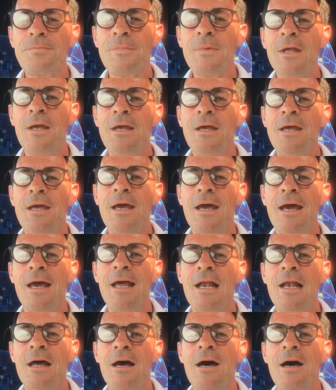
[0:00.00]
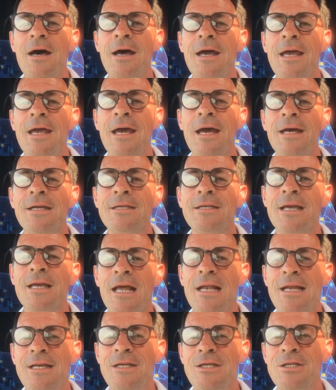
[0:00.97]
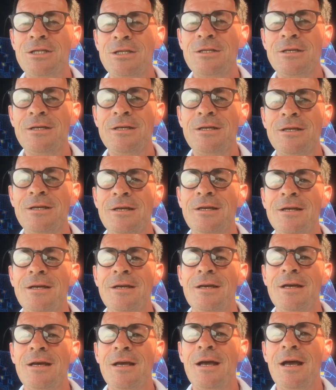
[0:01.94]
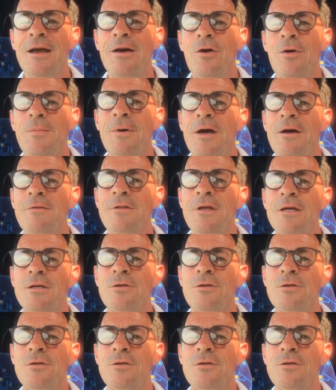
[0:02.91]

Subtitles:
E-L-I-S, Alish. I hope I have that